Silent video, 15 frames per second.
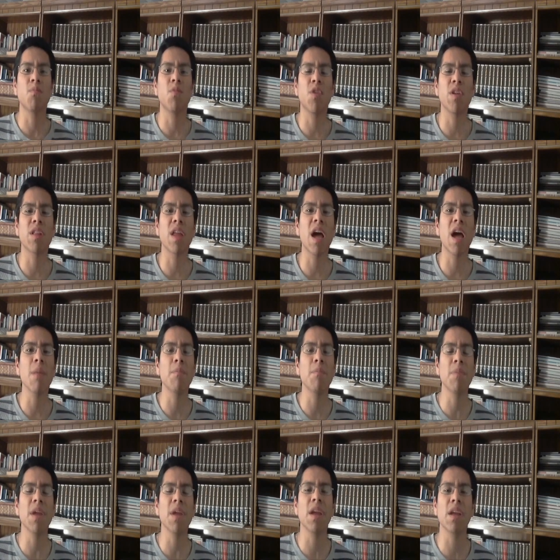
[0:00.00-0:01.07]
for the time
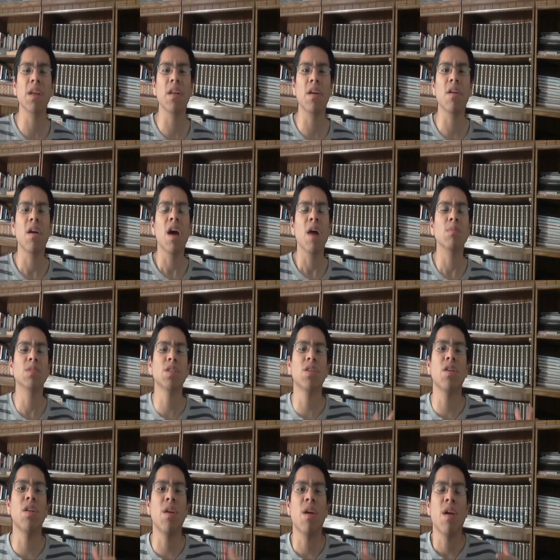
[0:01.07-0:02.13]
being, you know, I'm just
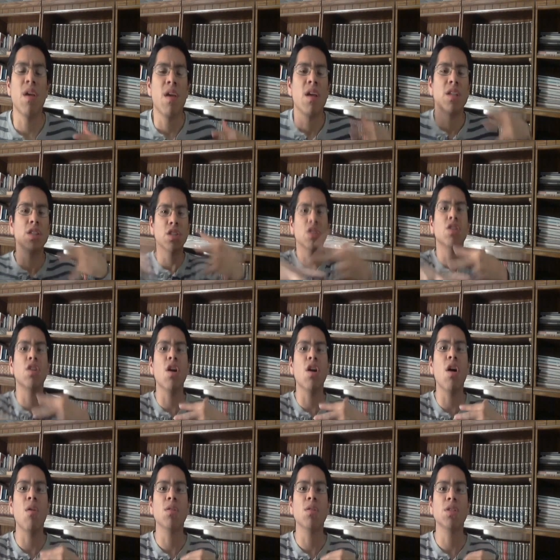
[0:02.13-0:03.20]
going to just go.